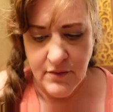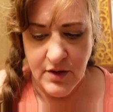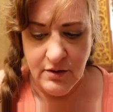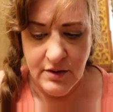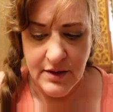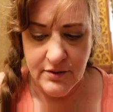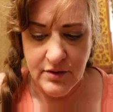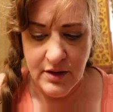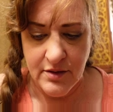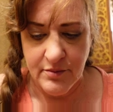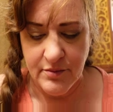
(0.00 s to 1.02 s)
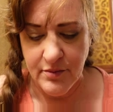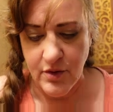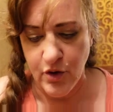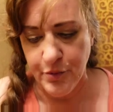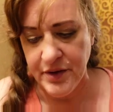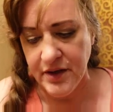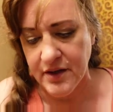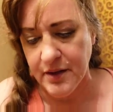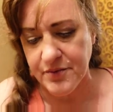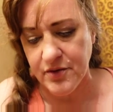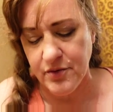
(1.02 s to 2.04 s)
All right. So I'm opening it
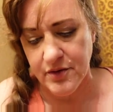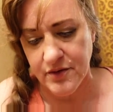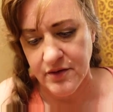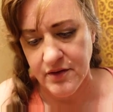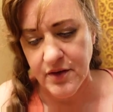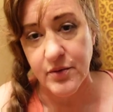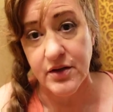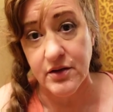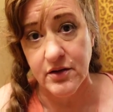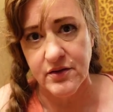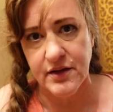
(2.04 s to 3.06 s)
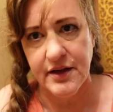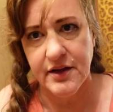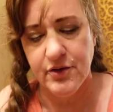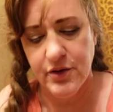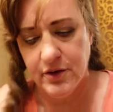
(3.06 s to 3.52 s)
up so you can see what it looks like. Here you